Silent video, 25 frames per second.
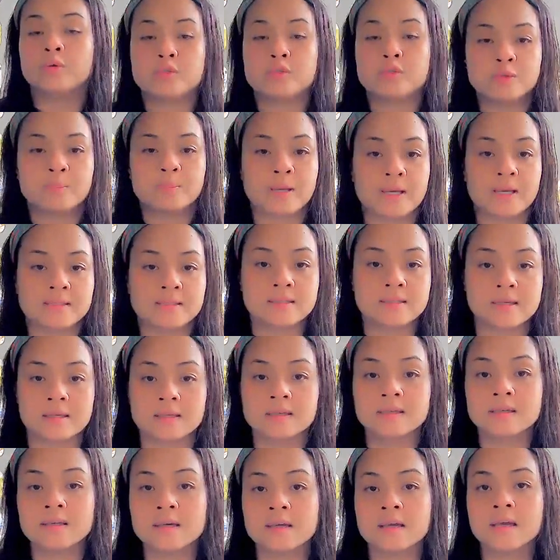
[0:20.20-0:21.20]
future
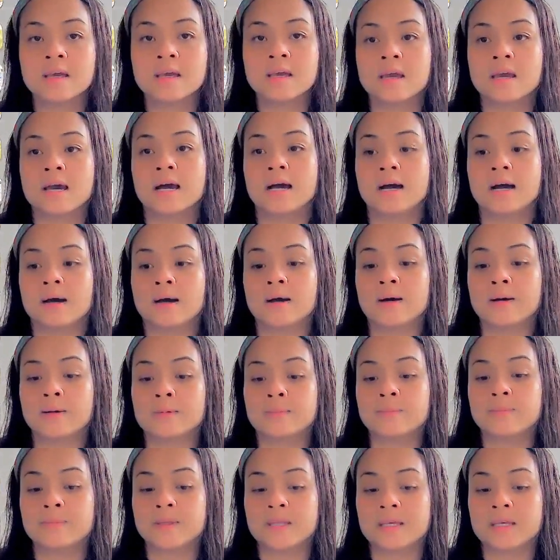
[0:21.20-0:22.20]
pacing
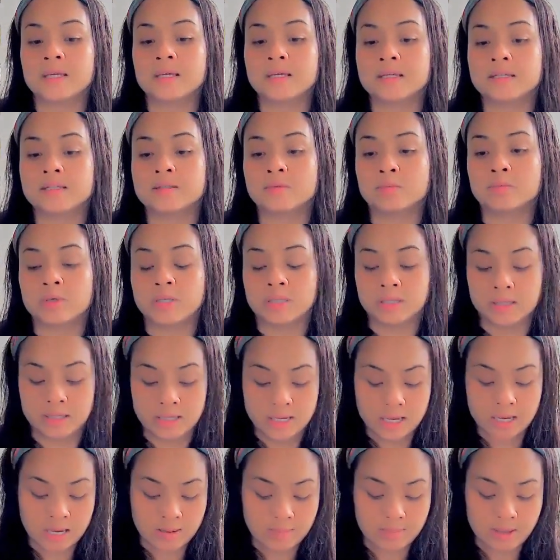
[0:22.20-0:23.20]
um, is
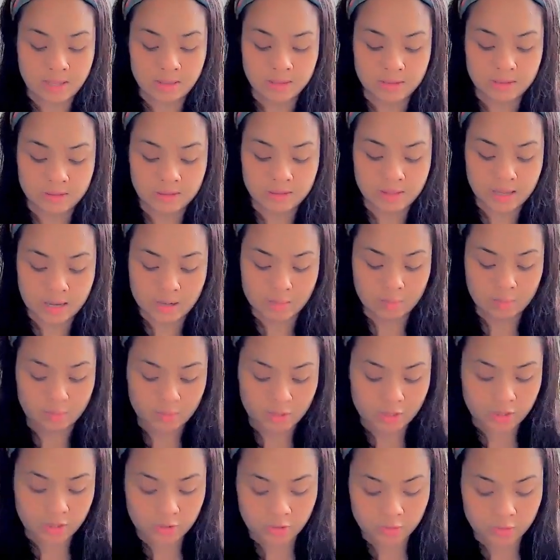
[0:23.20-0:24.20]
really a method that
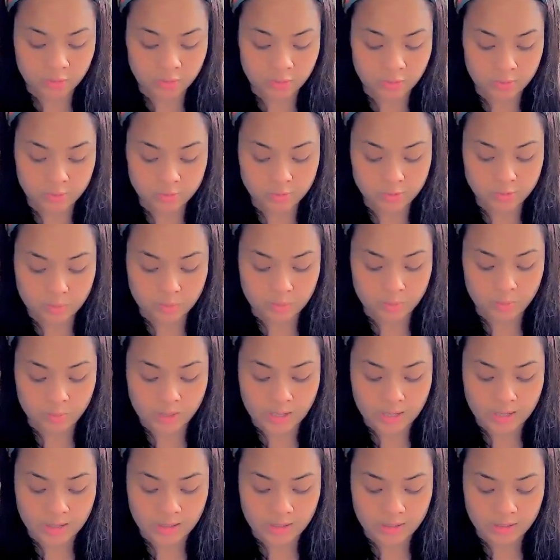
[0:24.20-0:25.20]
we use
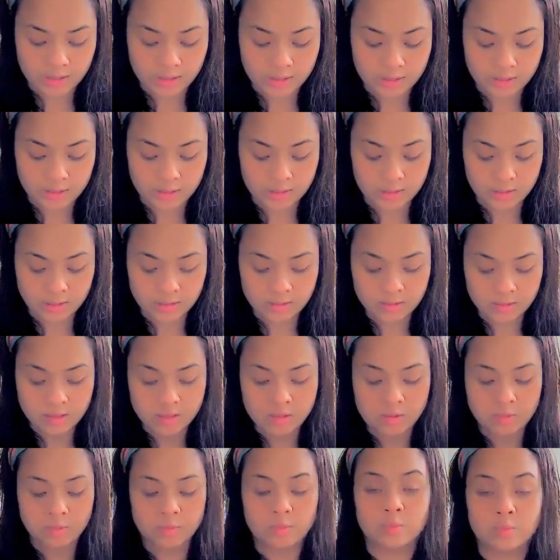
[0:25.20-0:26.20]
when
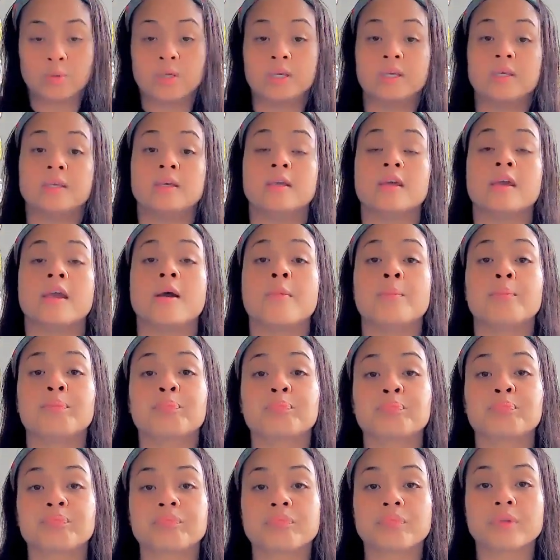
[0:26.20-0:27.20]
we,
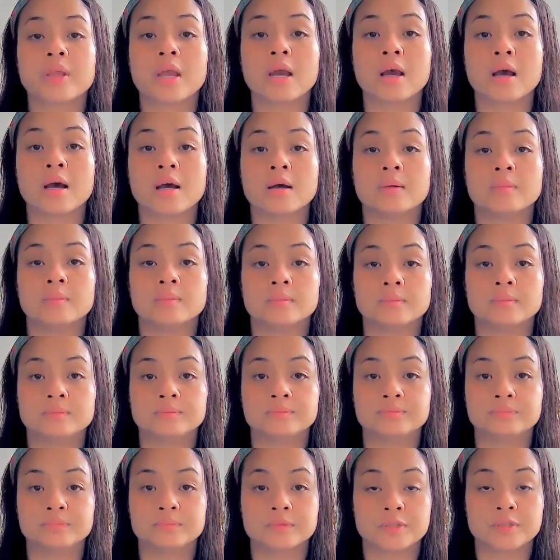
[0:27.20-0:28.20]
um,
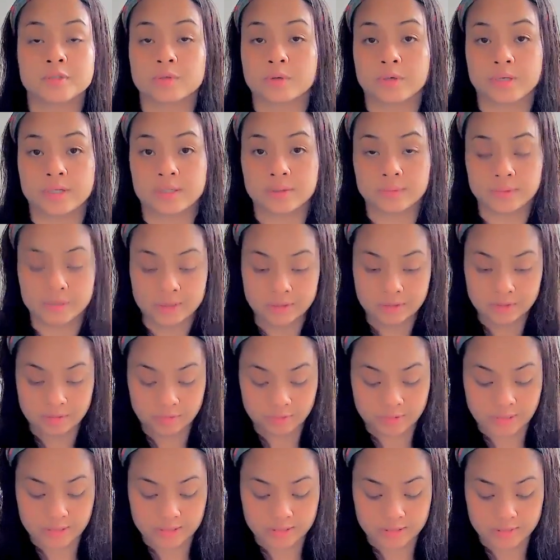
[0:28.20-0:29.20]
sorry, got
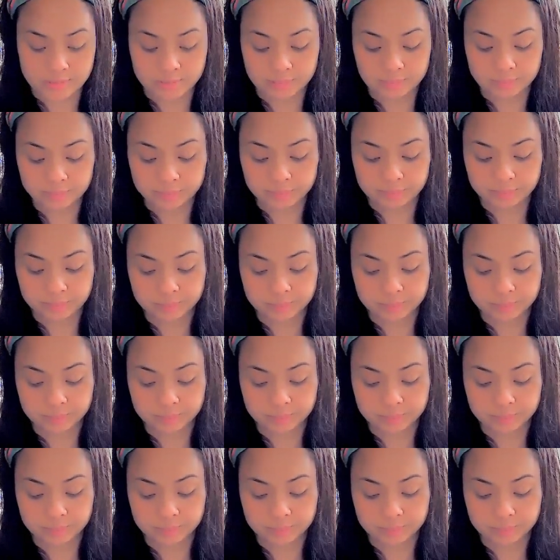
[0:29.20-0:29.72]
distracted